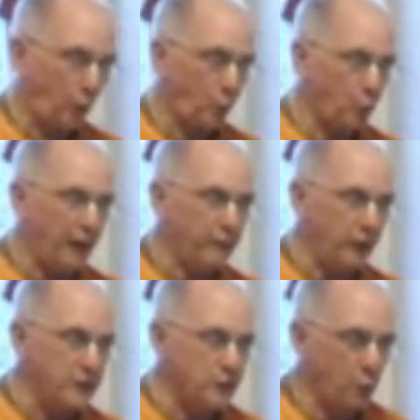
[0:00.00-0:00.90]
Rather,
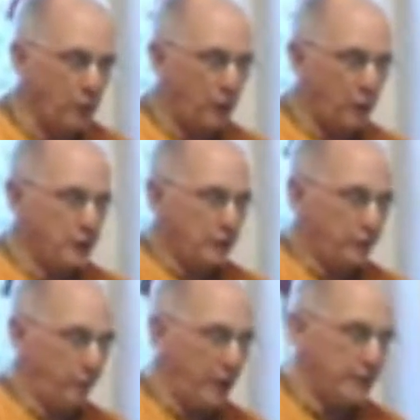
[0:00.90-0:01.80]
he's a well-wishing
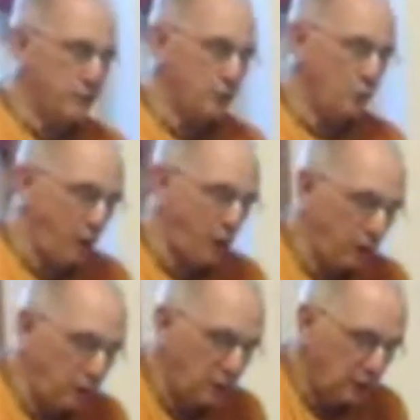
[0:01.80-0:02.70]
friend to
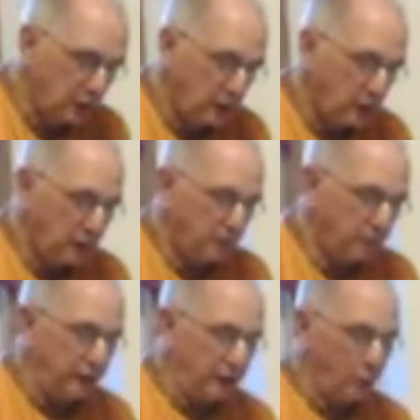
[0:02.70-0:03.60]
all,
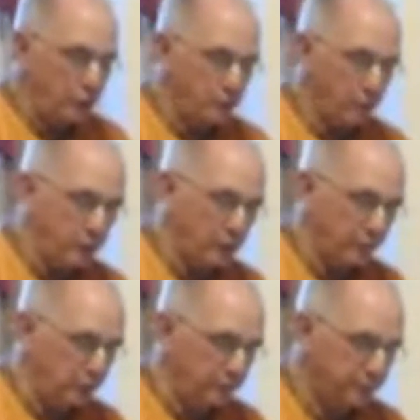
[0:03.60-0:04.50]
being most
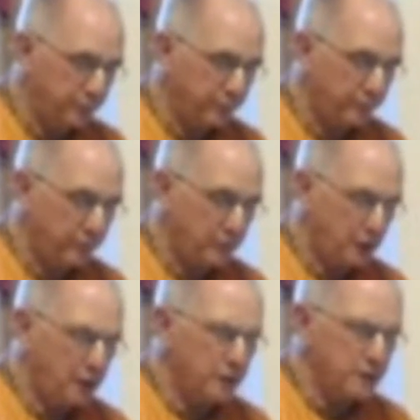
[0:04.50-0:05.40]
merciful.
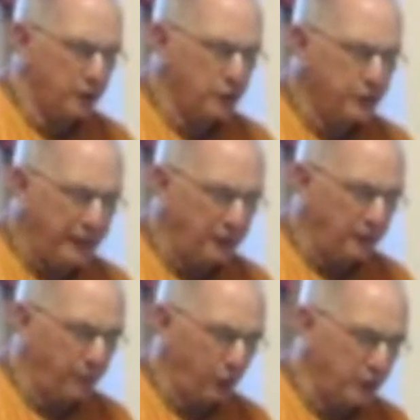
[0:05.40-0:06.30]
Such a saintly
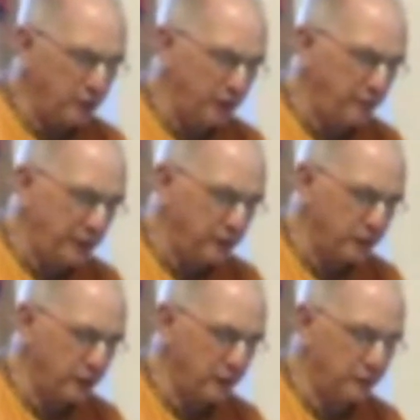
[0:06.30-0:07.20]
person must be
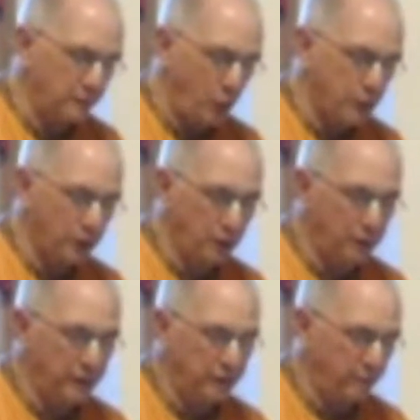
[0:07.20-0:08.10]
considered the most
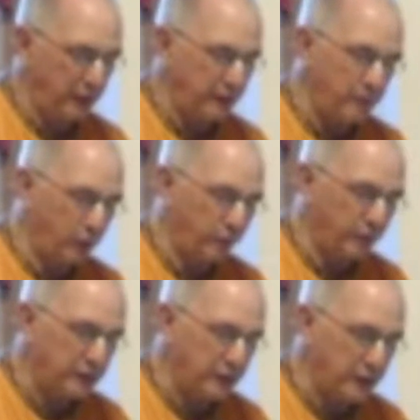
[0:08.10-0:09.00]
learned of men. He
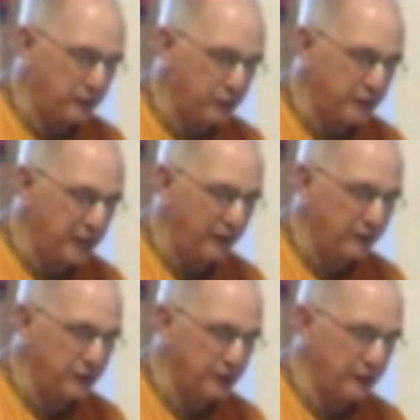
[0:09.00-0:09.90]
perfectly
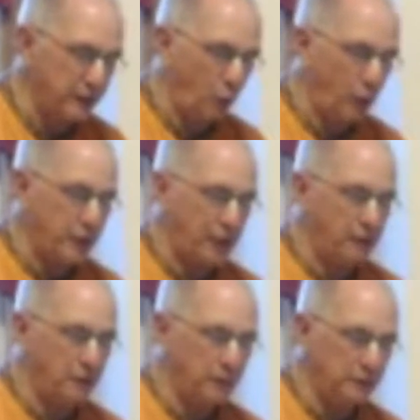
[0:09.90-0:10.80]
understands that the
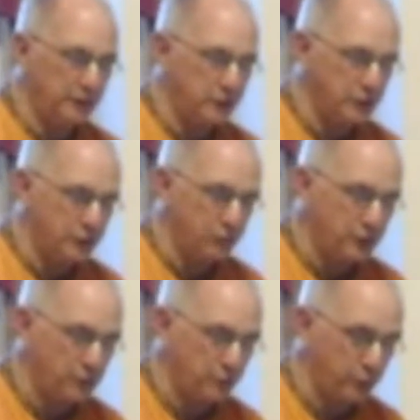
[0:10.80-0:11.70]
ordinary religious
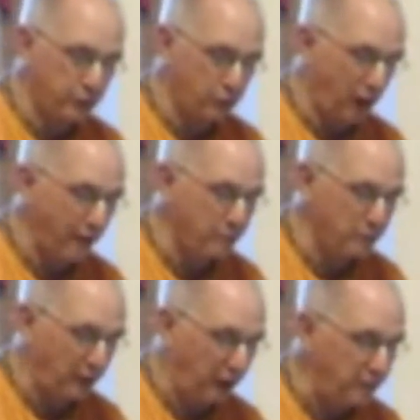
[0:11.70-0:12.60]
duties prescribed
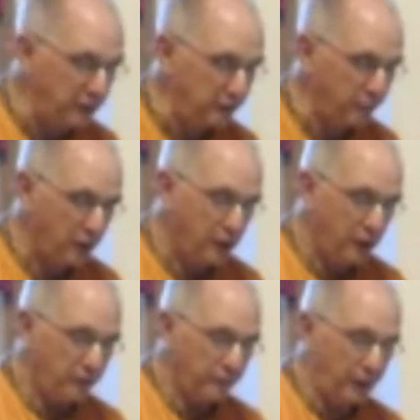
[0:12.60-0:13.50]
by me in
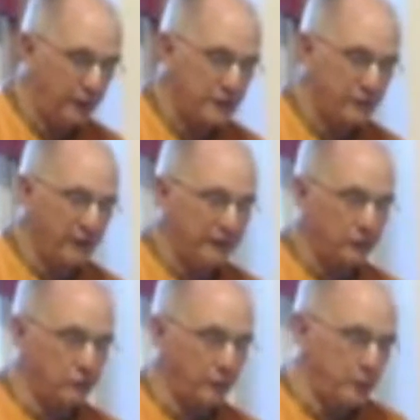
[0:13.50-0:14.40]
various Vedic
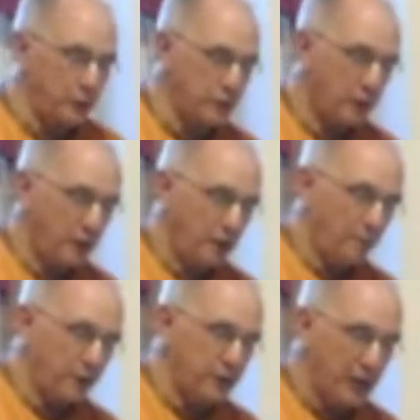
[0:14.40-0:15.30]
scriptures
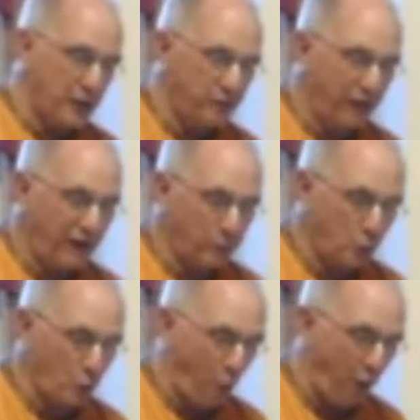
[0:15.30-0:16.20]
possess
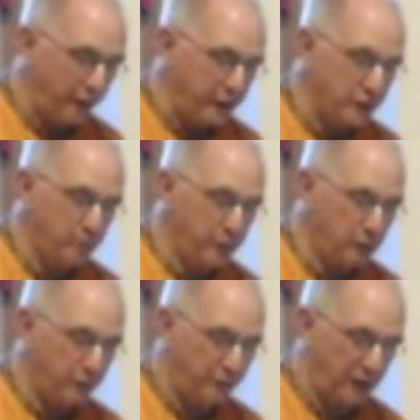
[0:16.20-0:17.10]
favorable qualities that
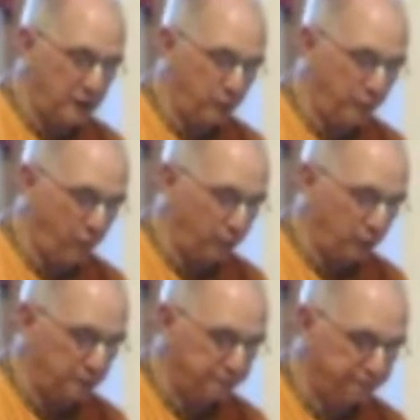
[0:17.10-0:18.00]
purify the
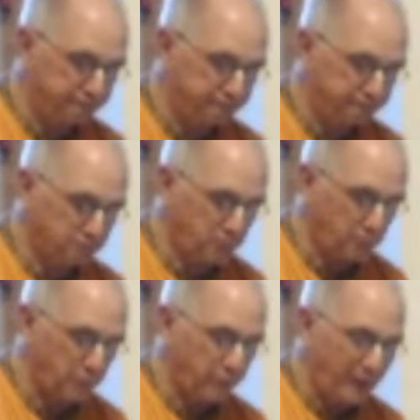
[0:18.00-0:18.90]
performer.
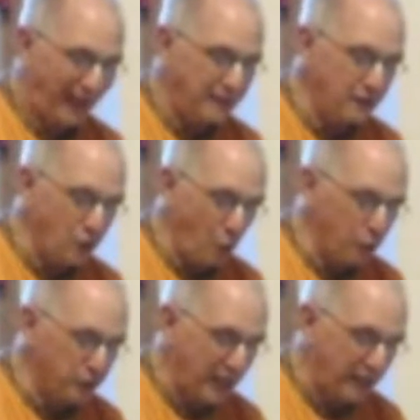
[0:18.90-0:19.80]
And he
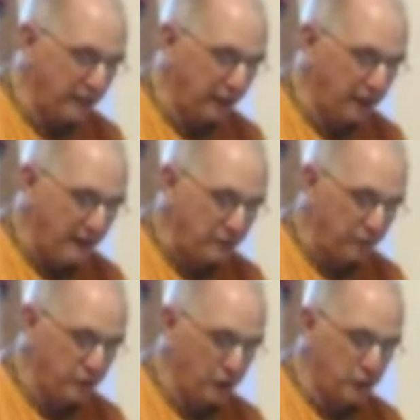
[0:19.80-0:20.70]
knows that neglect of
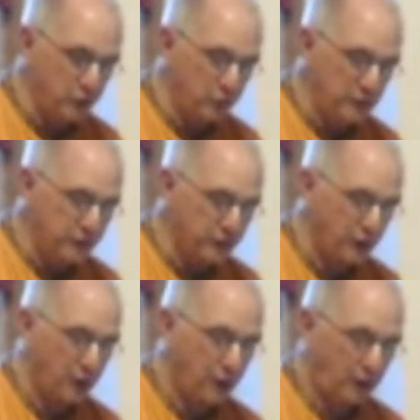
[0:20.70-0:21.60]
such duties
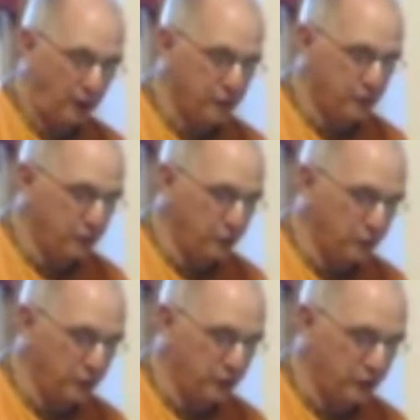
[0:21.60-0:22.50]

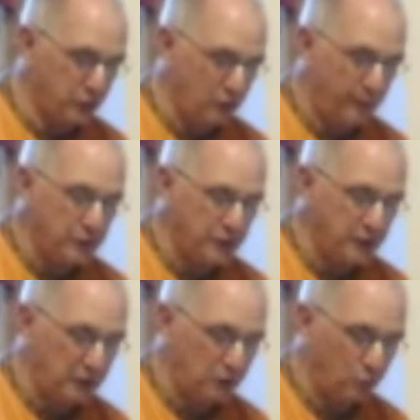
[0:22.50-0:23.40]
constitutes a discrepancy
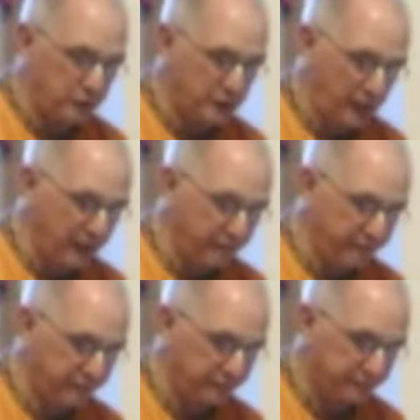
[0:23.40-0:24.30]
in one's life.
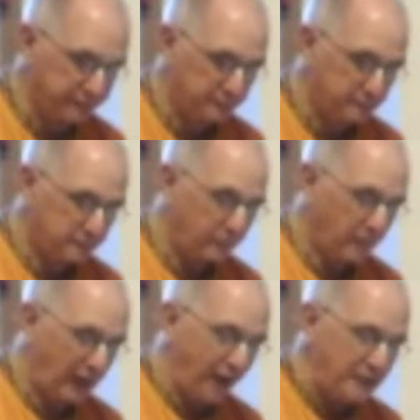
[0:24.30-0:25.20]

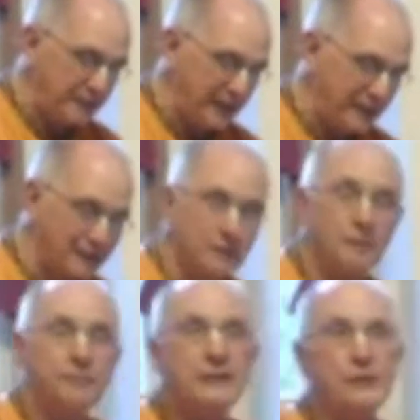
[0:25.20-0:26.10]
Having taken
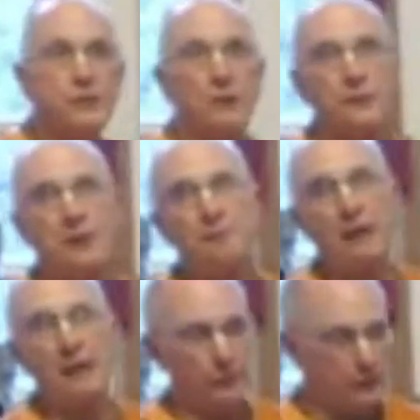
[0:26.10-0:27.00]
complete shelter at
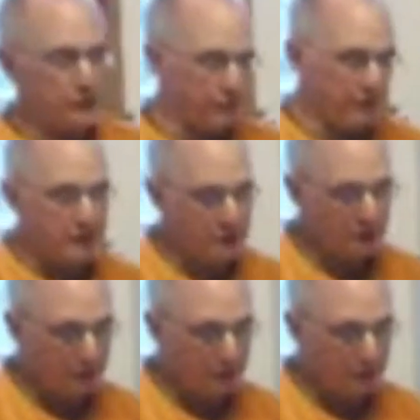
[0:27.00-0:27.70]
my lotus feet,